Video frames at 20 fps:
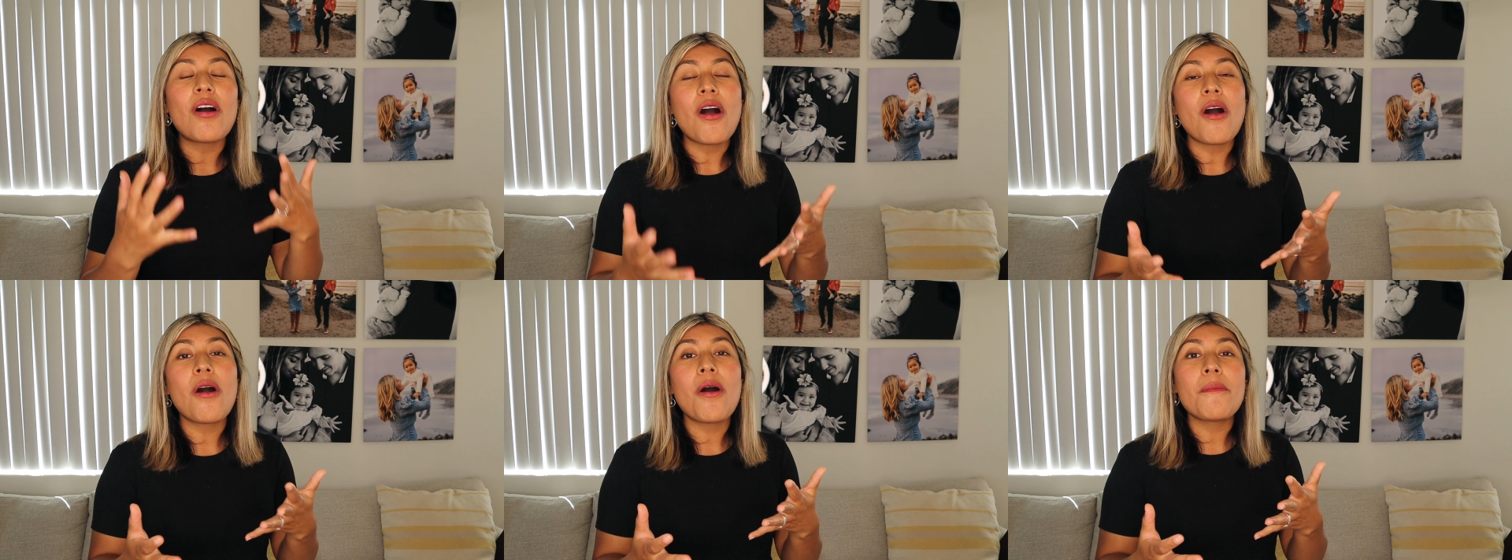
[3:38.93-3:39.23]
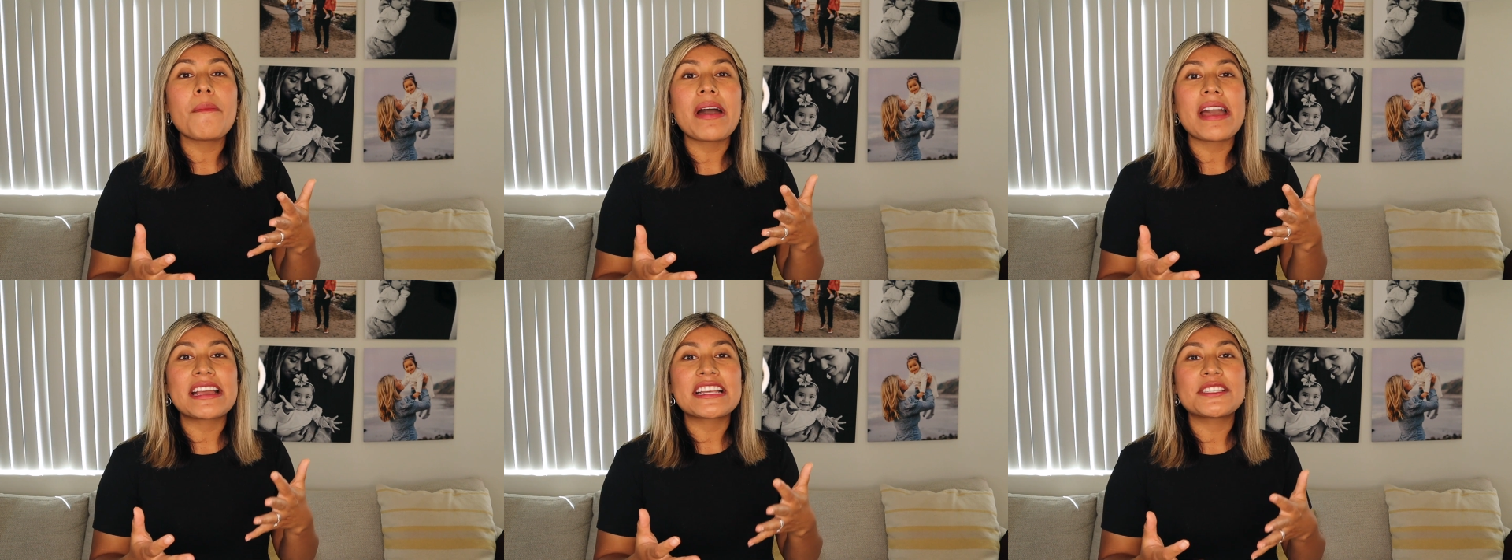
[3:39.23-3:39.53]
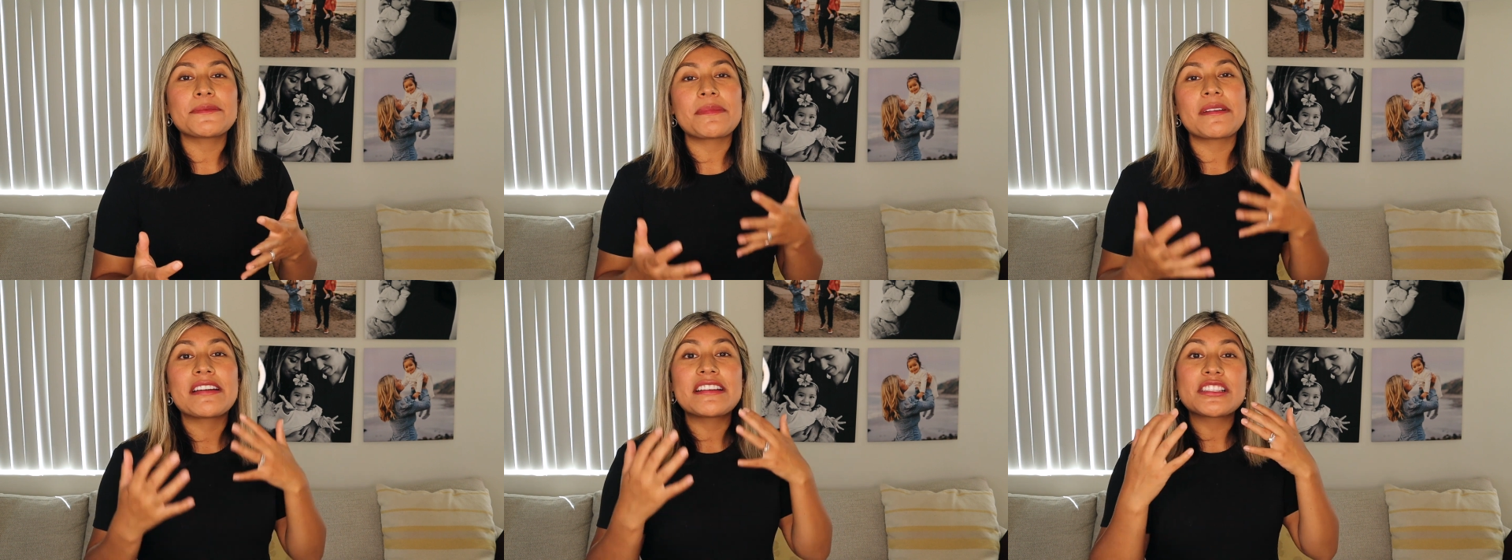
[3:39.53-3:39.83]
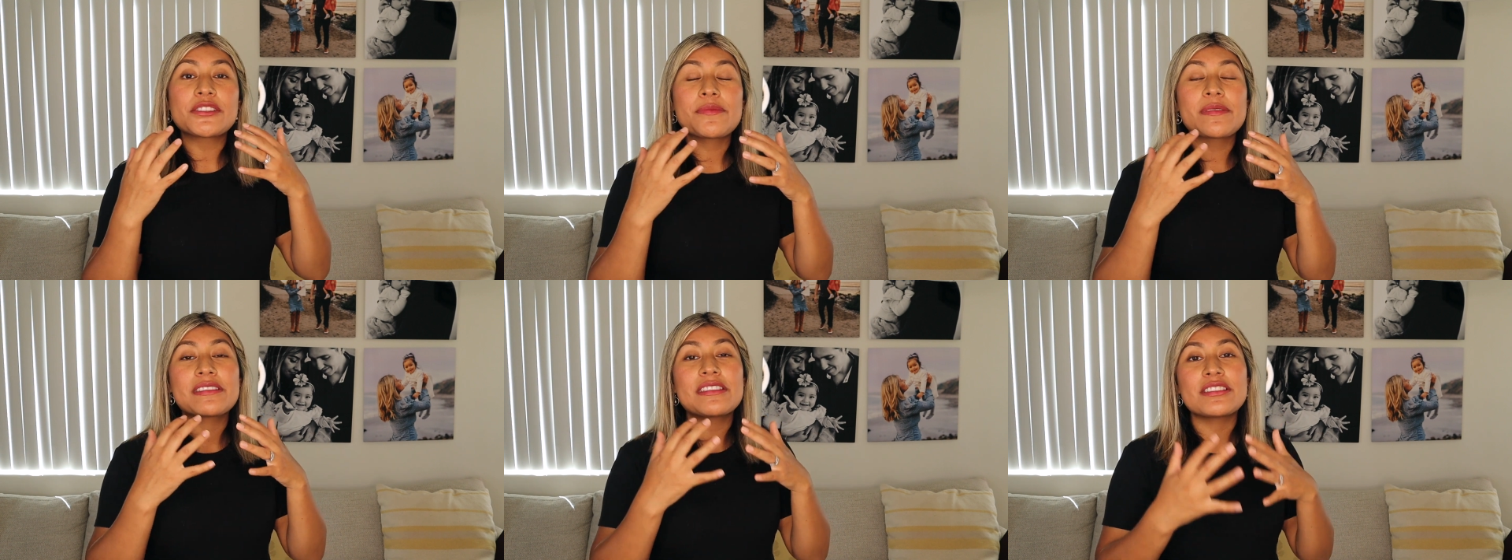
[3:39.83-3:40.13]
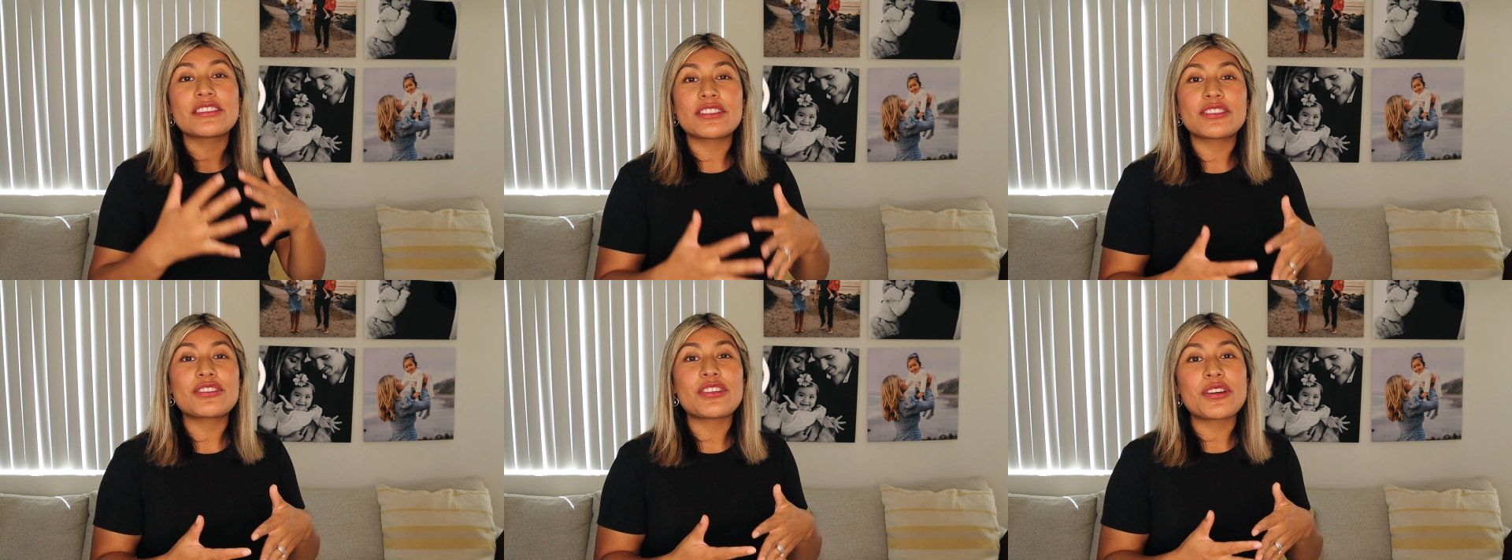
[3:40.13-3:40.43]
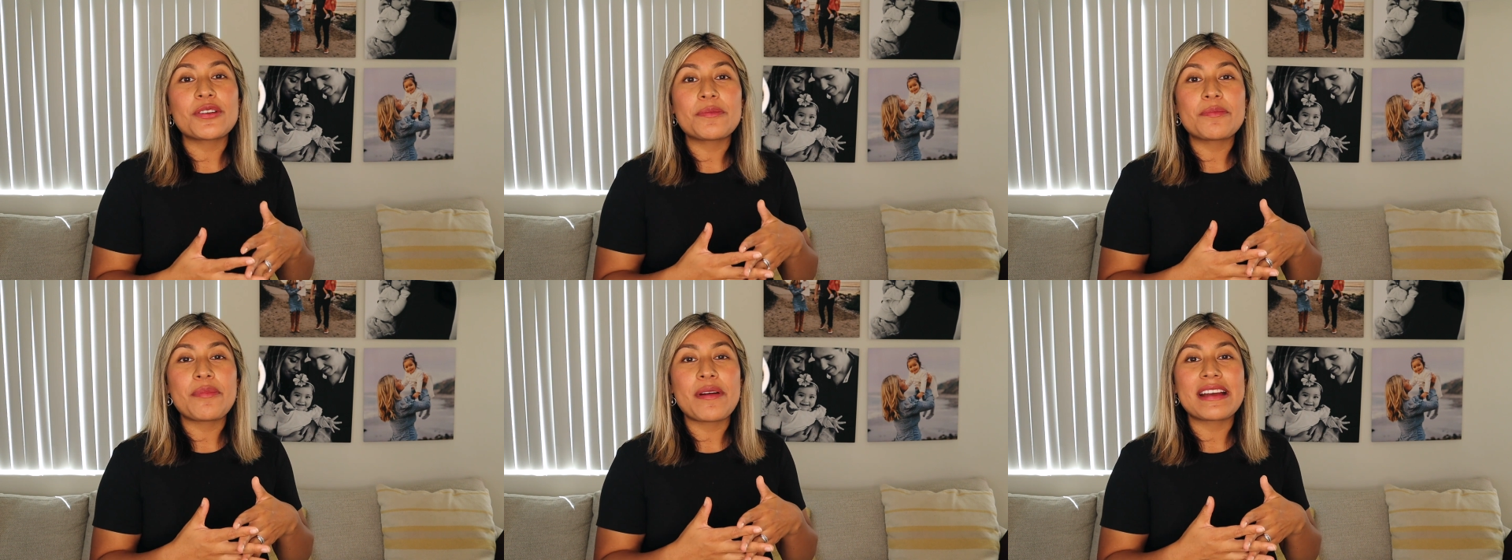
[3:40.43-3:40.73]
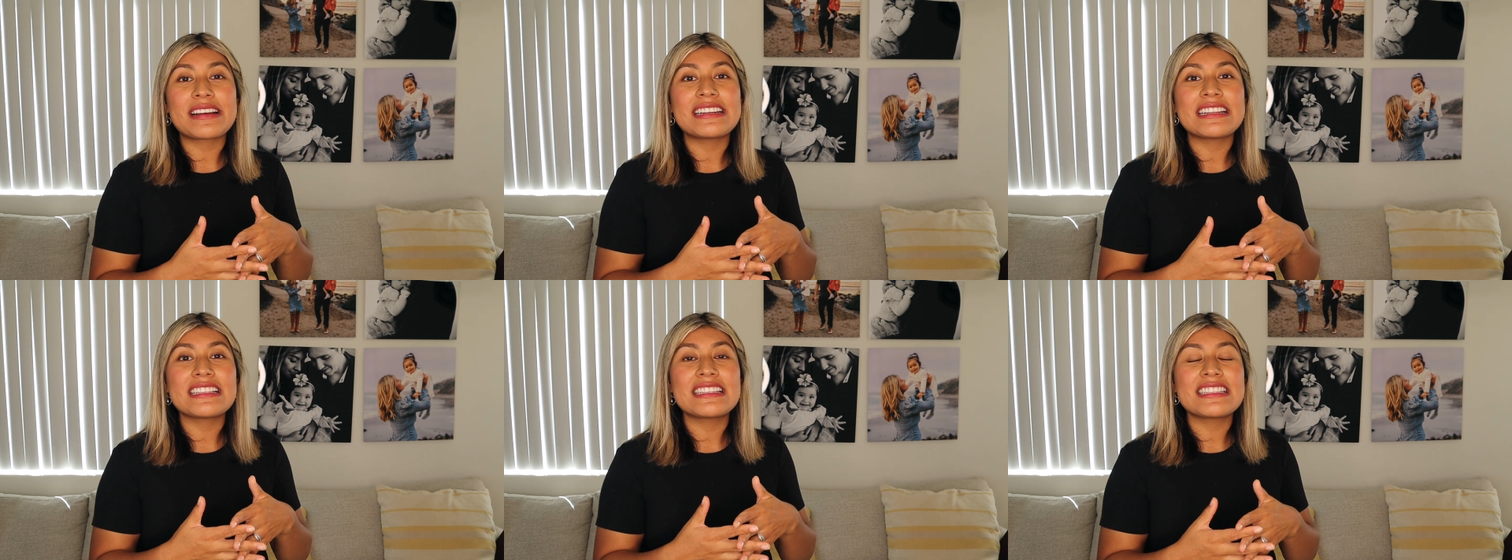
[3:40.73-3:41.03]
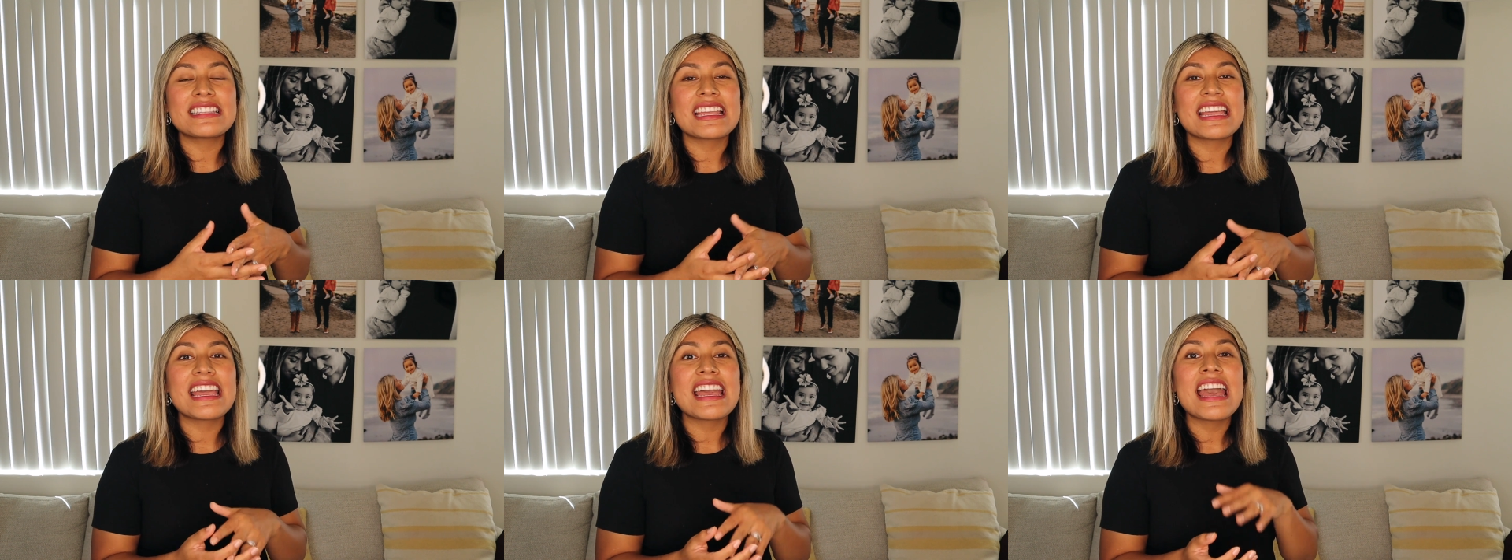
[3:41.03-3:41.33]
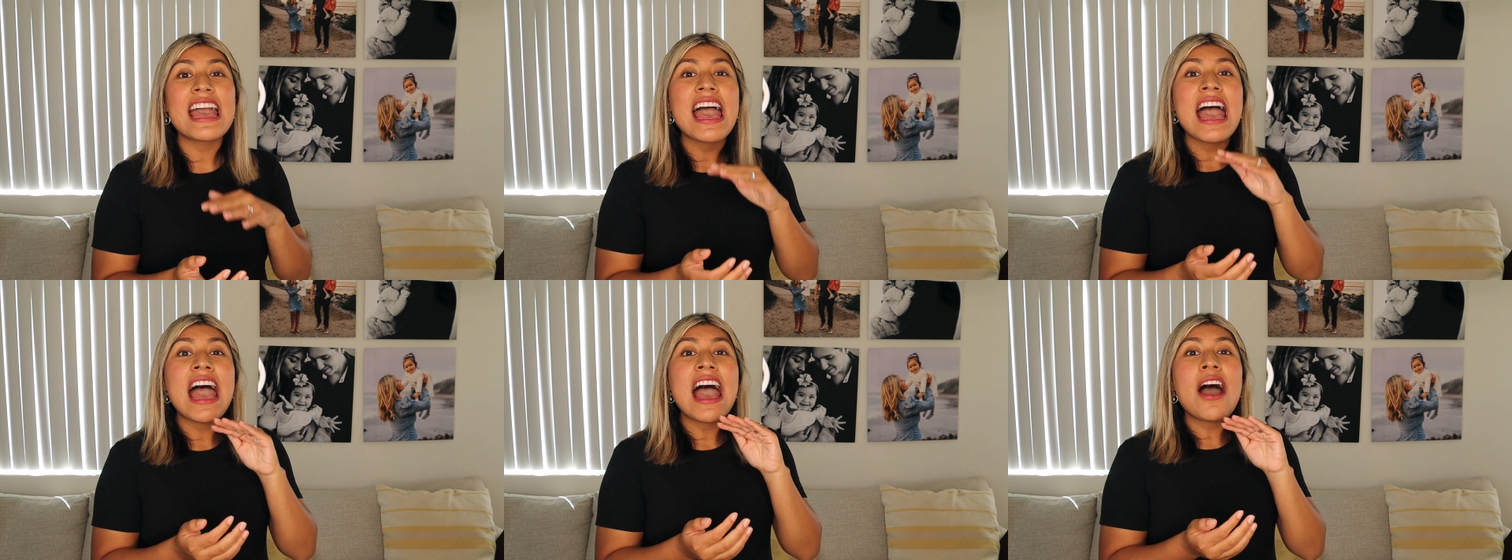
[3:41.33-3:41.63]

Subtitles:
all my experience with this third pregnancy,